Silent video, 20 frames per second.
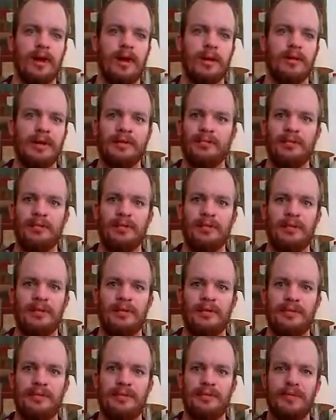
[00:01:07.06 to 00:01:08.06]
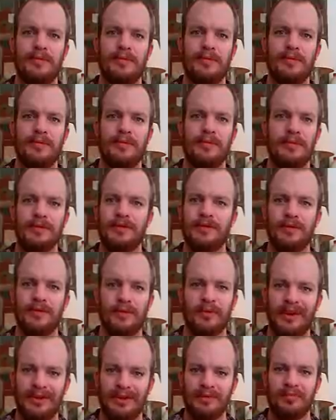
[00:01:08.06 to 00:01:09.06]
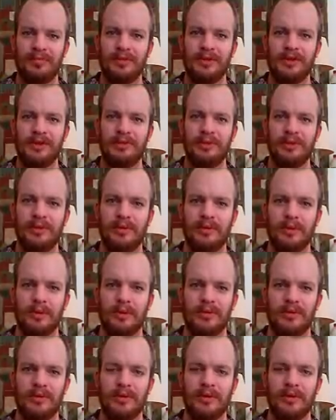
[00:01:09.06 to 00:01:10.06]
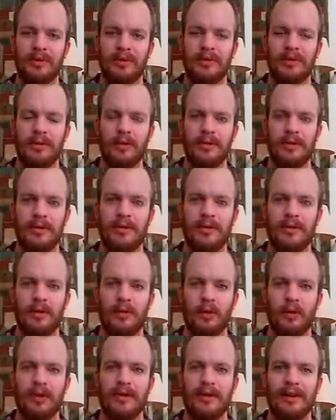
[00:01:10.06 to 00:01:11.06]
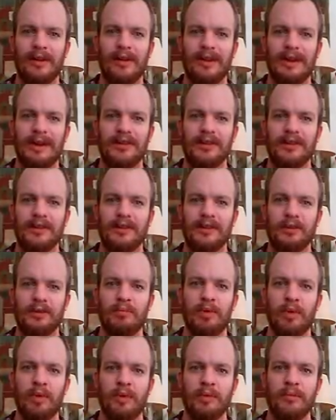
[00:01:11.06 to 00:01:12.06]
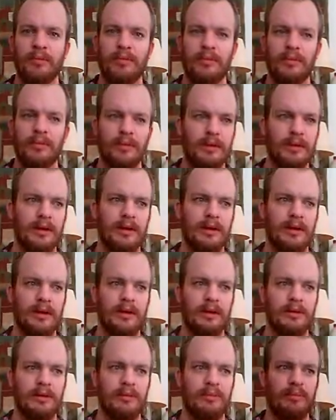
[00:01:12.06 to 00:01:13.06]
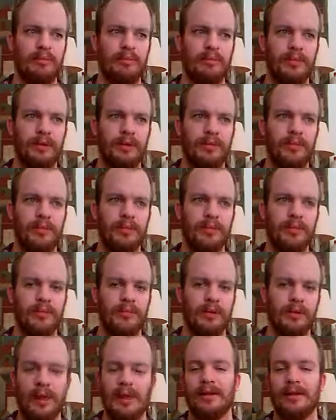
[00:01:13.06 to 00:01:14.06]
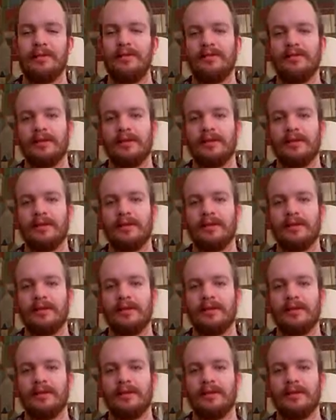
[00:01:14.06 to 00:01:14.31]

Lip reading: I mean, the striking principle won't work less on bone. But, well,